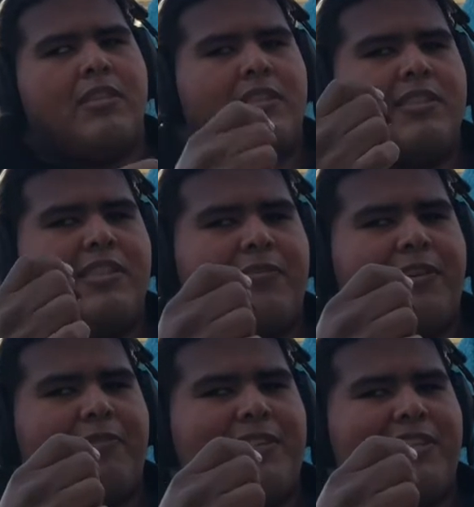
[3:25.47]
See, if
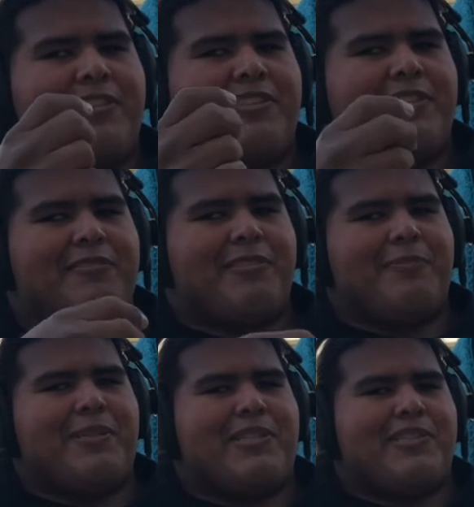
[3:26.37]
I wasn't using it, it
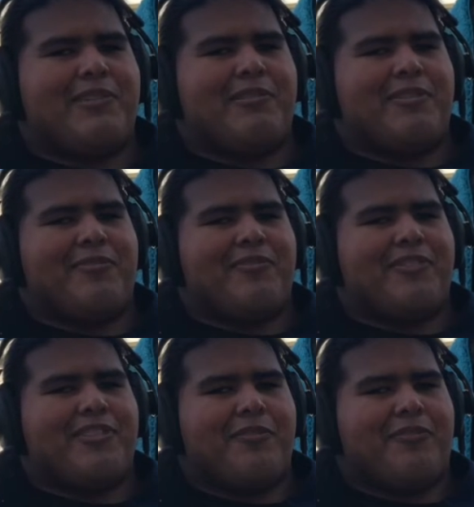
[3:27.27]
wouldn't be so
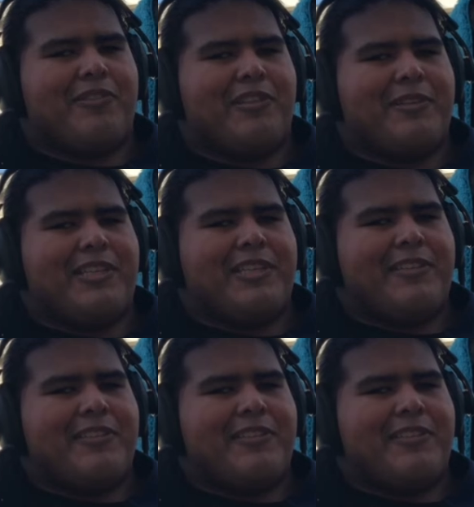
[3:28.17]
fluid.